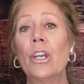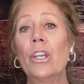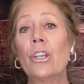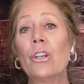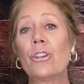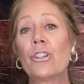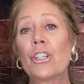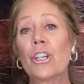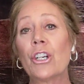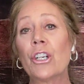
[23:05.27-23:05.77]

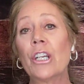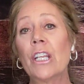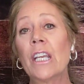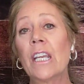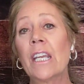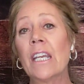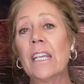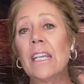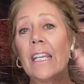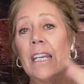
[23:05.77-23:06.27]
You're
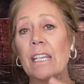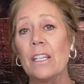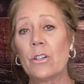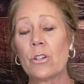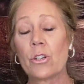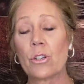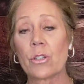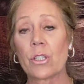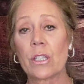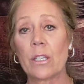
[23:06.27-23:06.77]
turning it
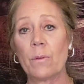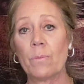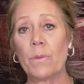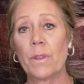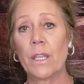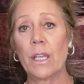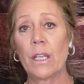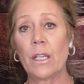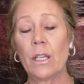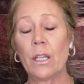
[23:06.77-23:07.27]
into
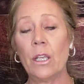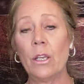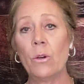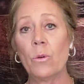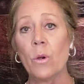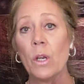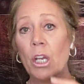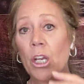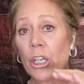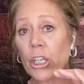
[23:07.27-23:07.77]
something
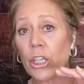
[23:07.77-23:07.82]
new.